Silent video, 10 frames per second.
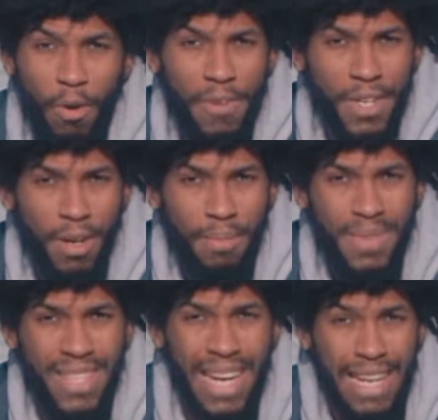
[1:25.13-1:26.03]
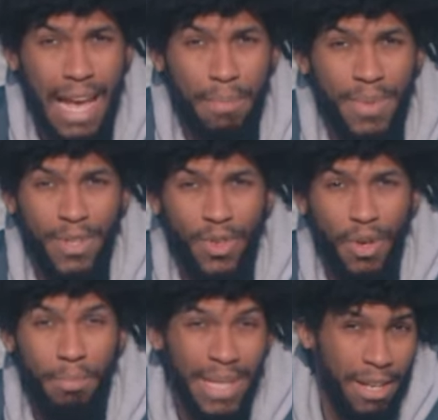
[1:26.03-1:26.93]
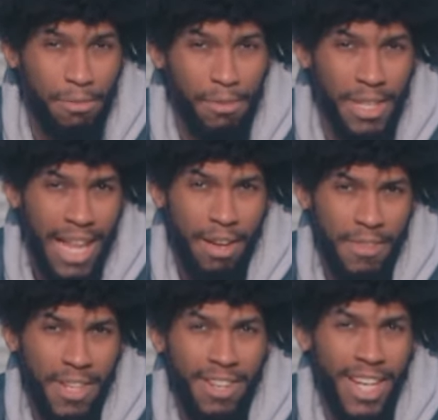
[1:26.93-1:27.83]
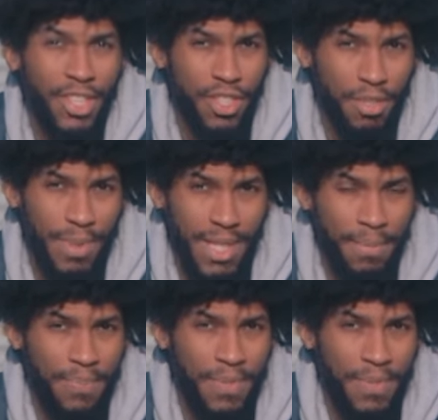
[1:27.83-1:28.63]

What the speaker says: overcome to adapt to a meaningful life here in Germany.